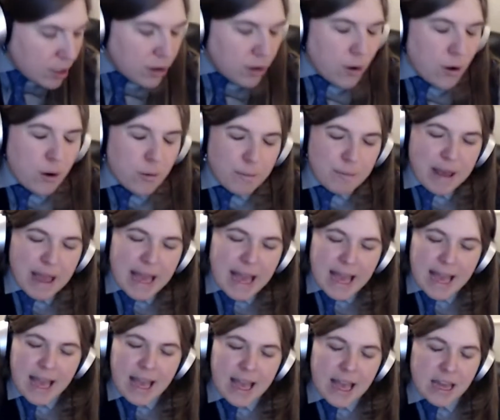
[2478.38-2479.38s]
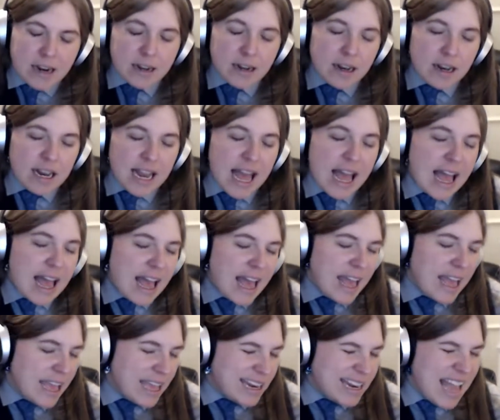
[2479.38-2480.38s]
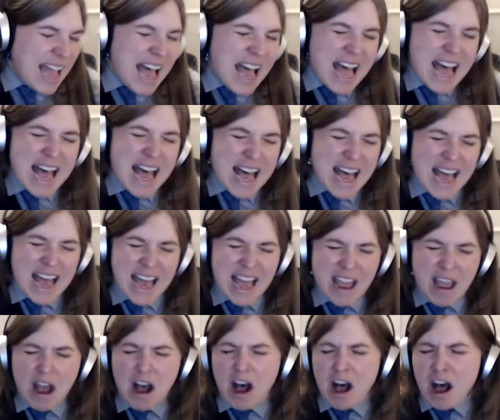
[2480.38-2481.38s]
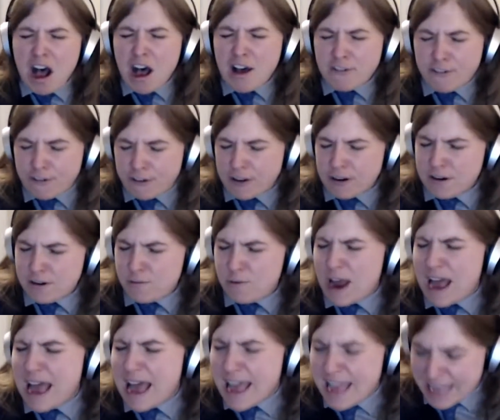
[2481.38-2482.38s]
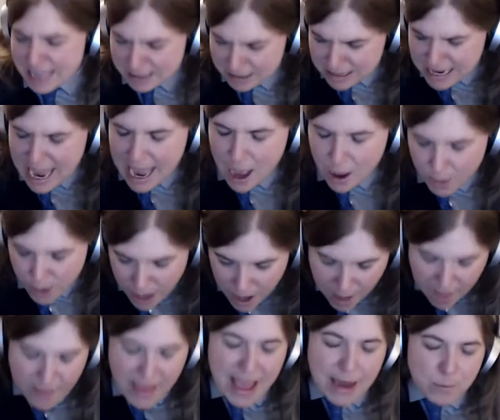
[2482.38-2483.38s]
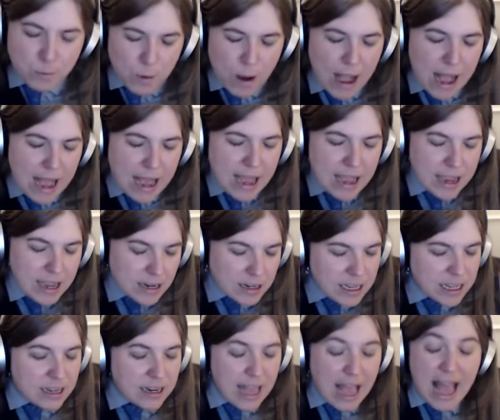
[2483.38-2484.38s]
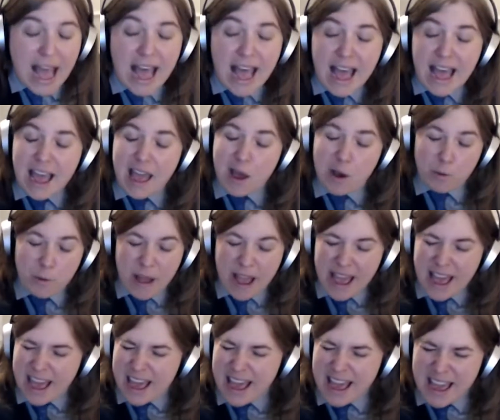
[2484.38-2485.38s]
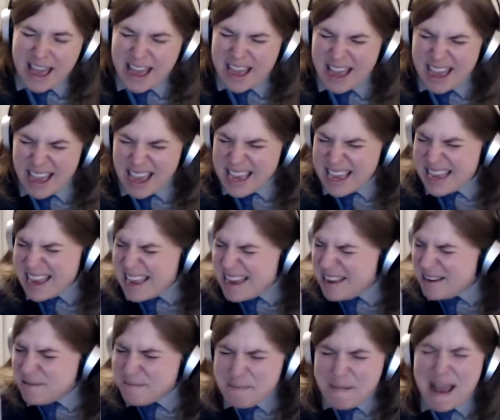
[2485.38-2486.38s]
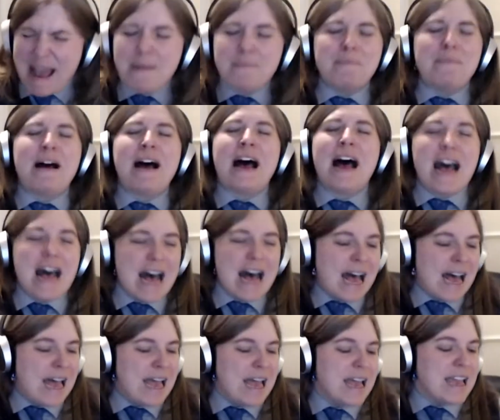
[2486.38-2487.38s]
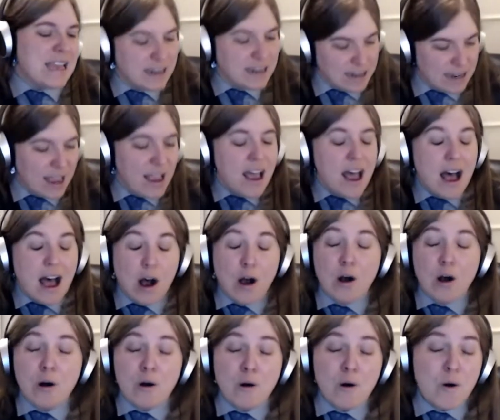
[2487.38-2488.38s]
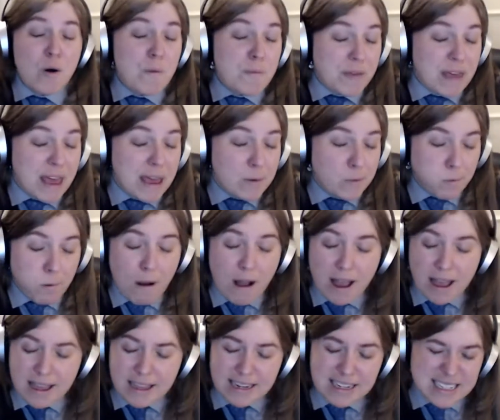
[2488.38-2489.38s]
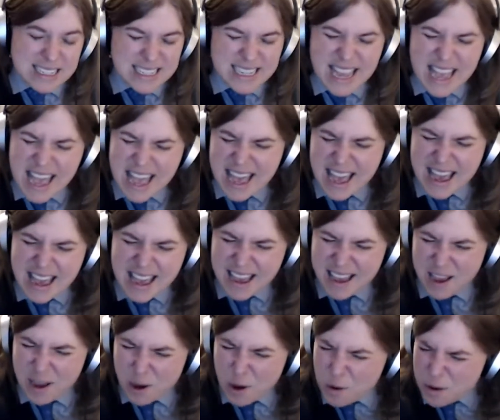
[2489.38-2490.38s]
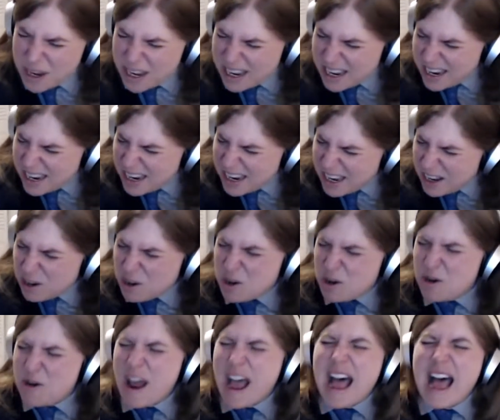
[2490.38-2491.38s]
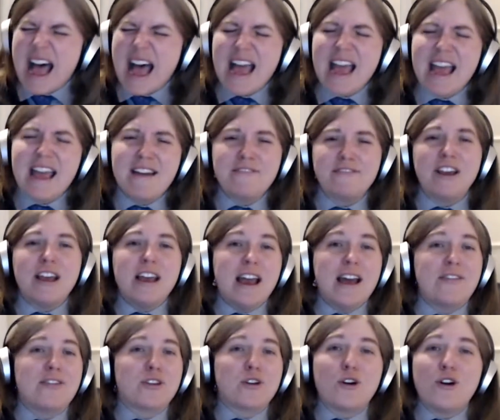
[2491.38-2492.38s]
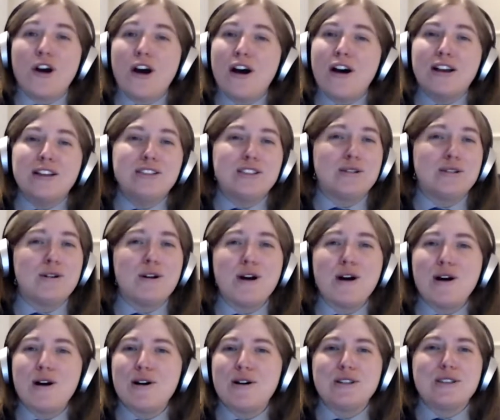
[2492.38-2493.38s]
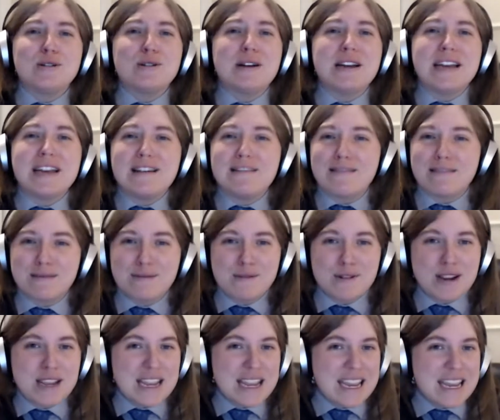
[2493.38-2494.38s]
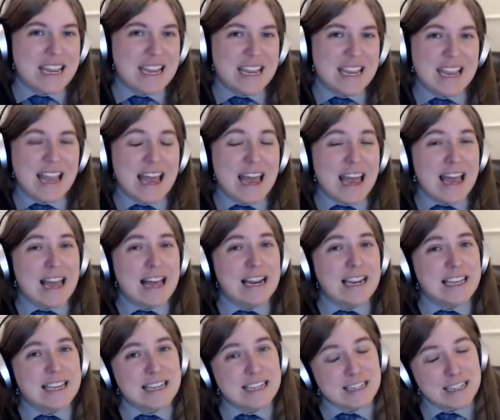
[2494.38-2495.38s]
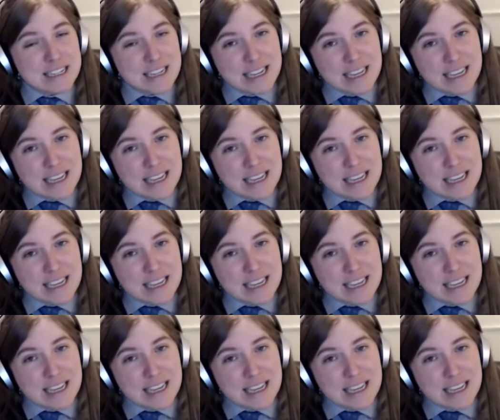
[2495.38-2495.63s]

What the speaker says: oh Madeline, I often ride down that winding highway in my mind. I hope that one day we'll arrive at the crossroads with reality.